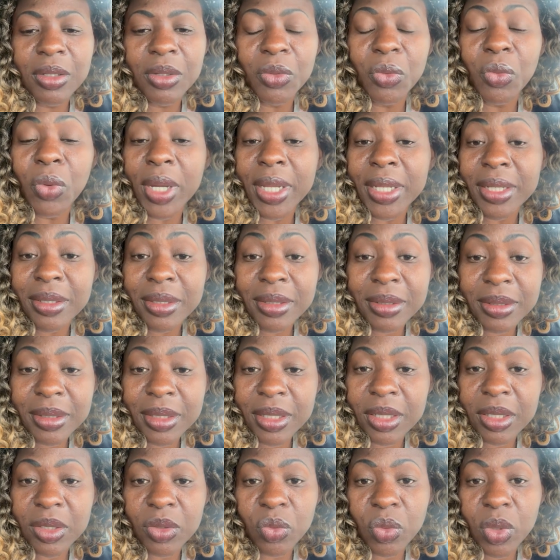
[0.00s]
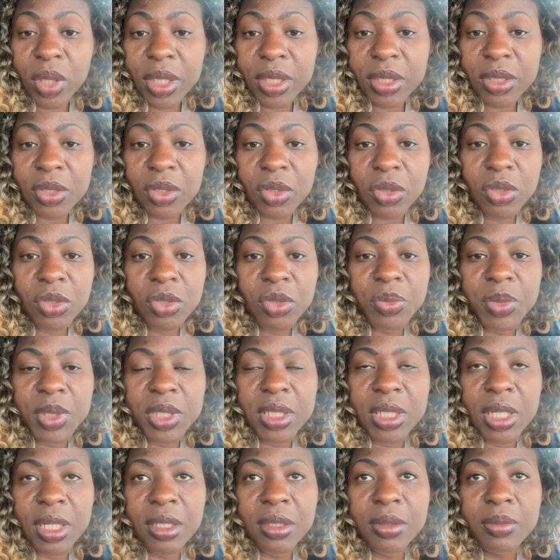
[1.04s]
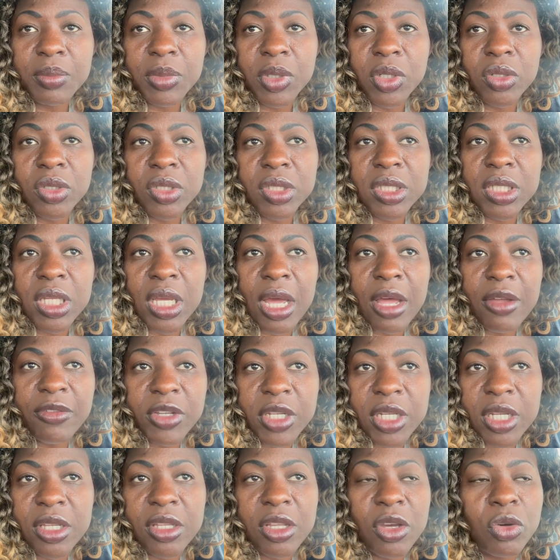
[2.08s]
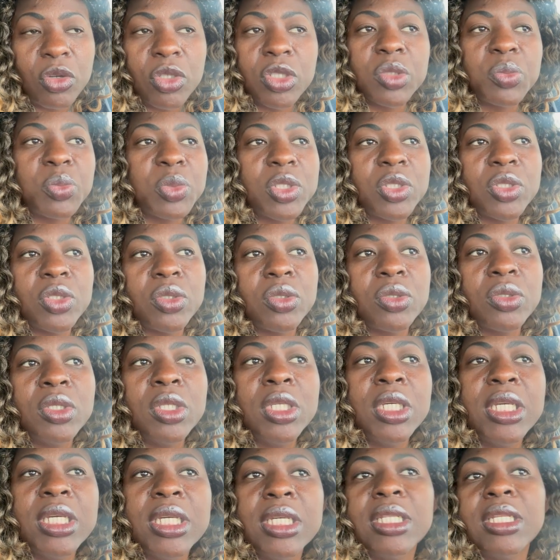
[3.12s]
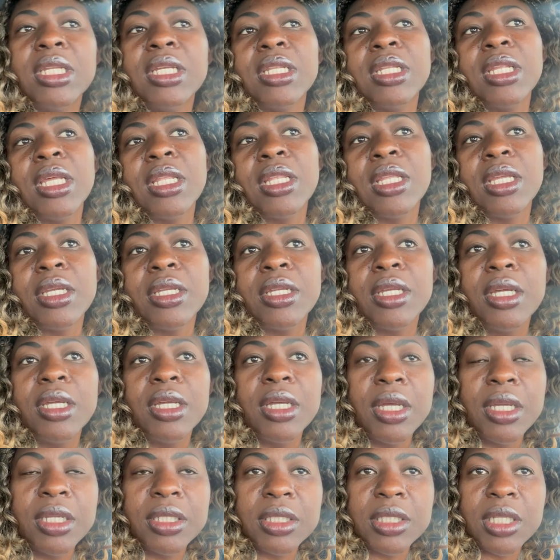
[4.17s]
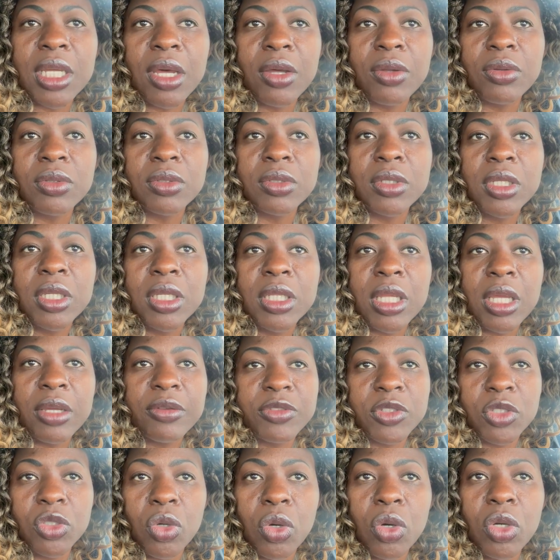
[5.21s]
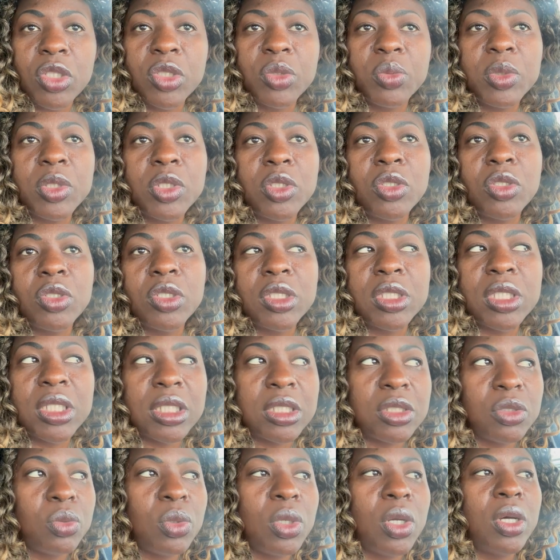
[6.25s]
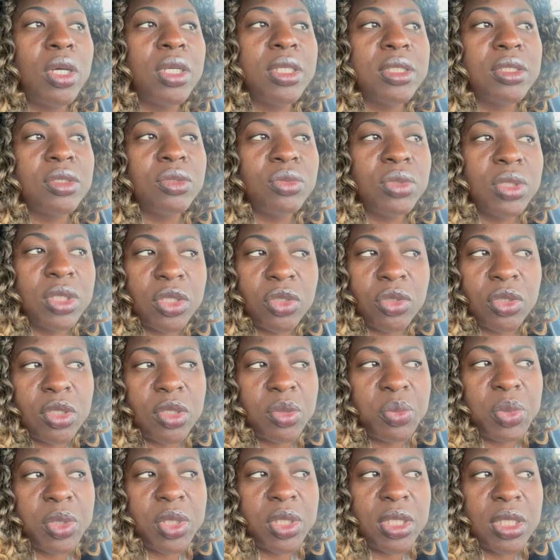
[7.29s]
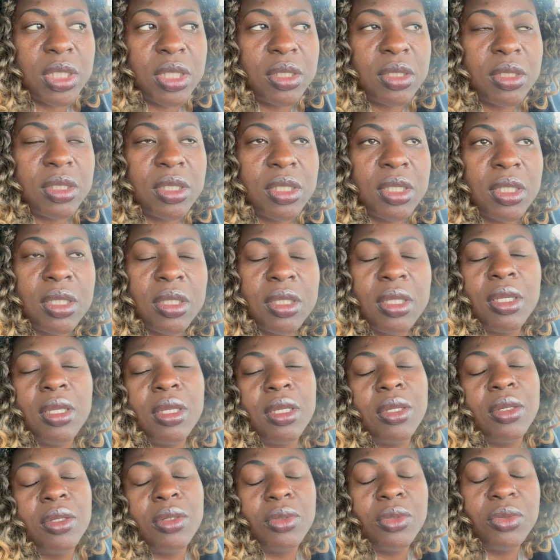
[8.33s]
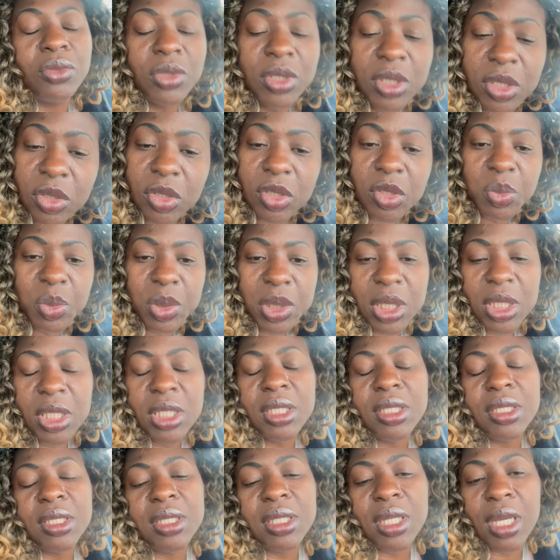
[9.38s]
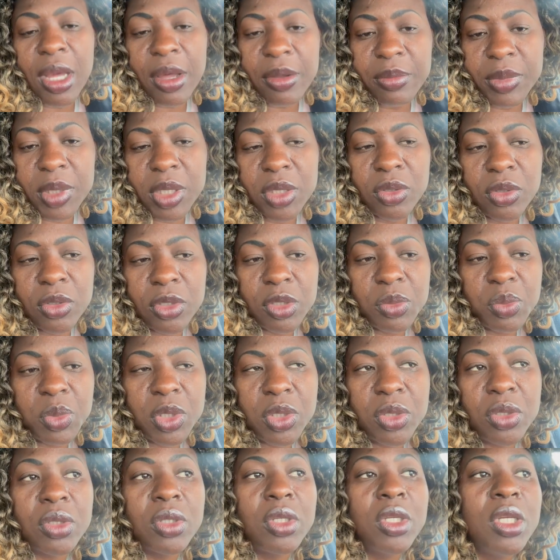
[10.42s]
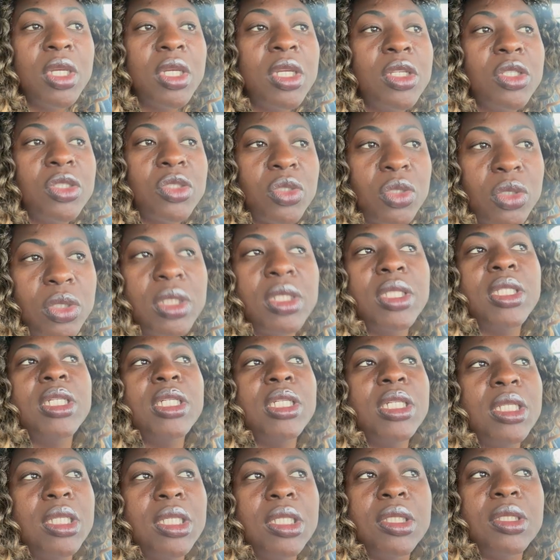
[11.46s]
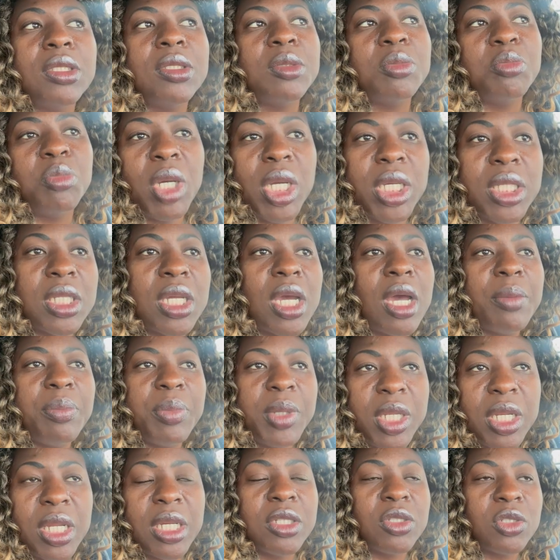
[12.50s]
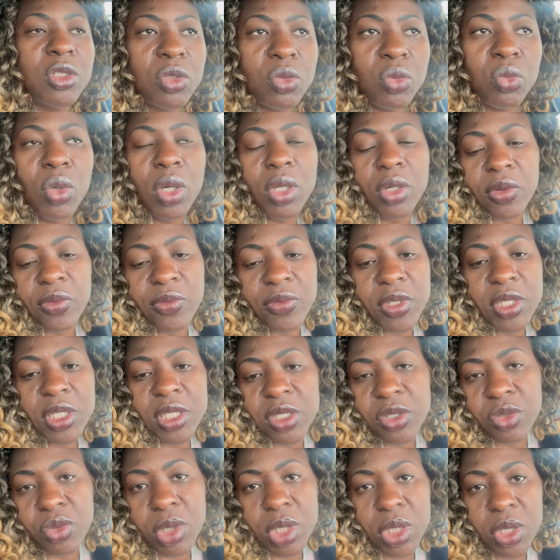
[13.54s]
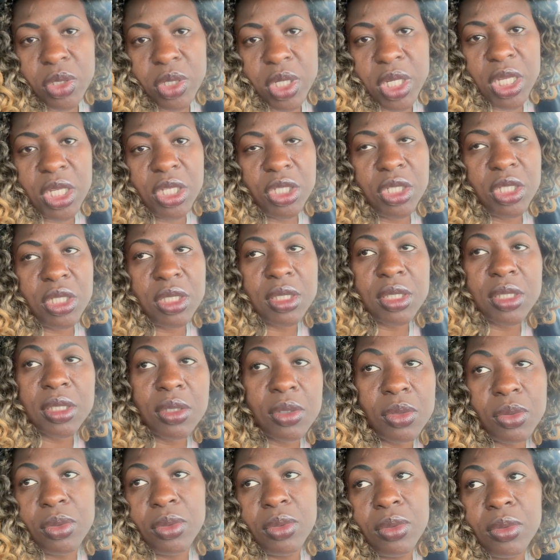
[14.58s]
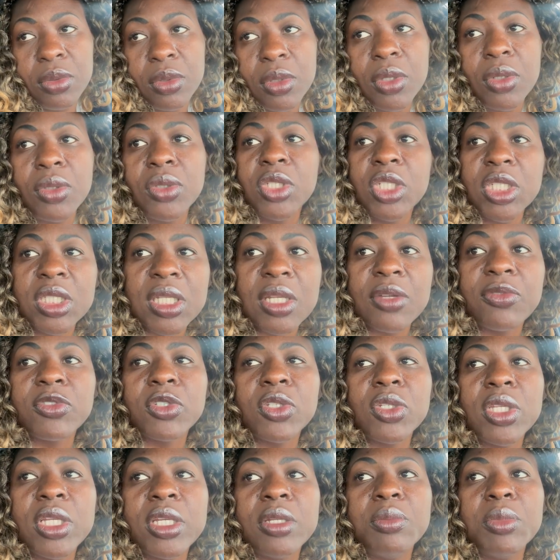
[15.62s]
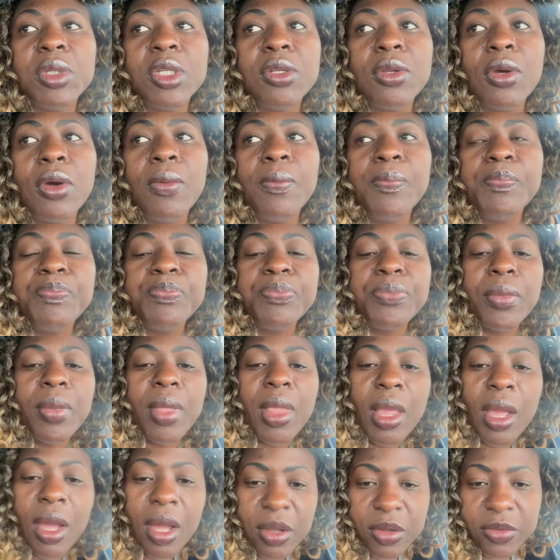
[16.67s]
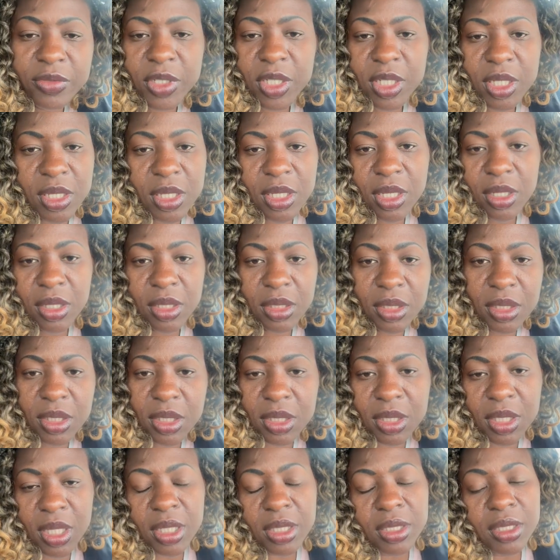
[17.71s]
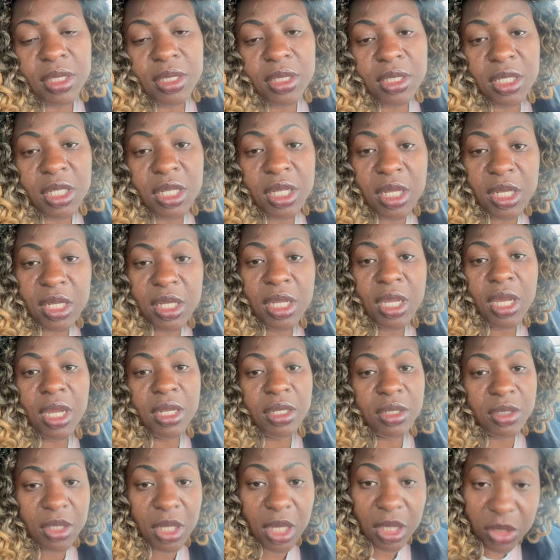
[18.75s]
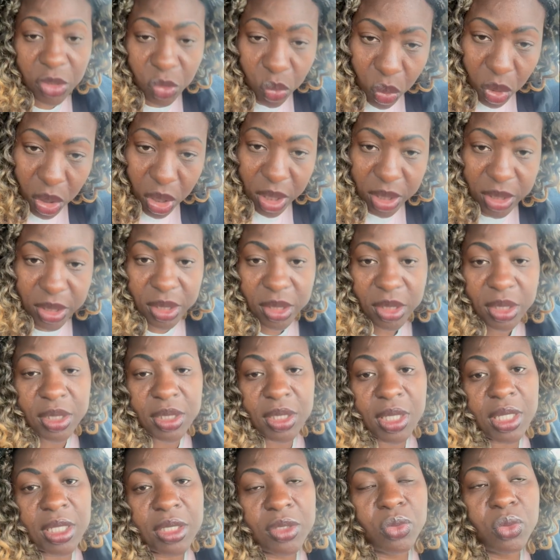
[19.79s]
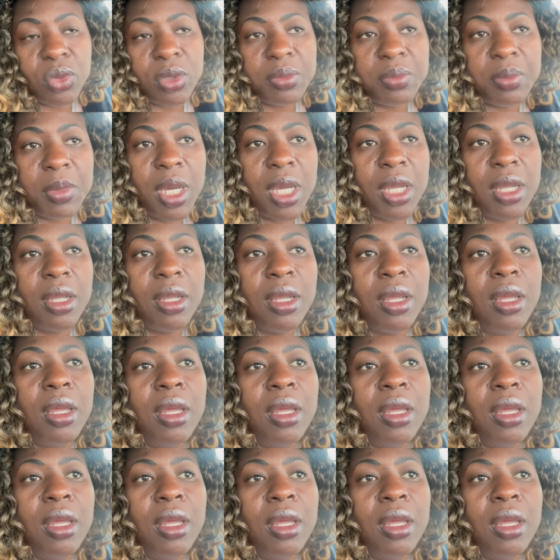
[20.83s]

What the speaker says: when and where it's going to be done, because they have another hospital in another town. They have two hospitals as well as Hospital. The Hospital is the government hospital, so it might happen at one of these three locations. So they'll just have to let me know after they discuss internally, and as well as discuss with my